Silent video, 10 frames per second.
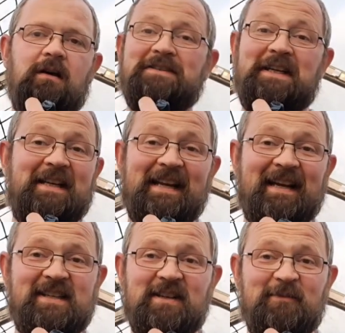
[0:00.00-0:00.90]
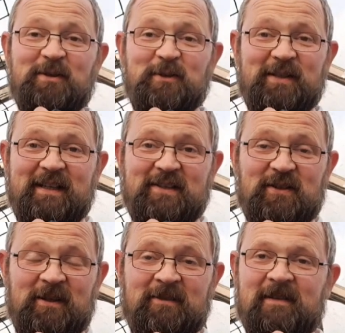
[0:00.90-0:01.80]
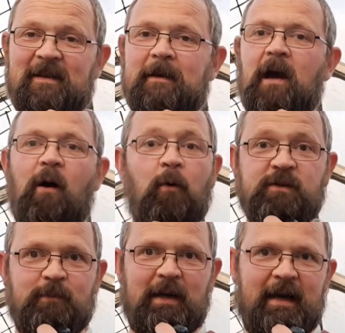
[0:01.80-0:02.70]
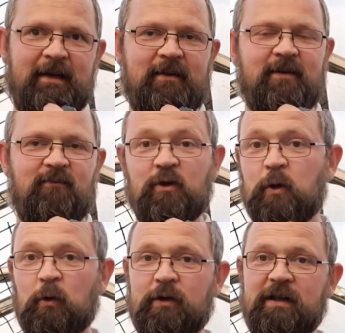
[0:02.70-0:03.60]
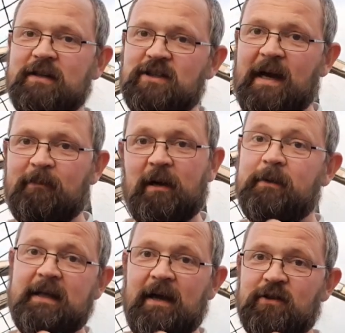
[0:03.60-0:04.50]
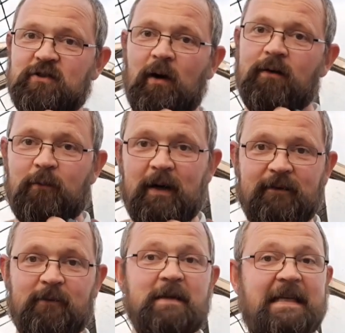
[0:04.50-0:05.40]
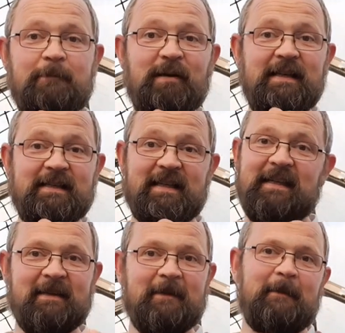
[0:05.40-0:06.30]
I didn't actually record an intro. I was planning recording the chap coming down the driveway from DPD,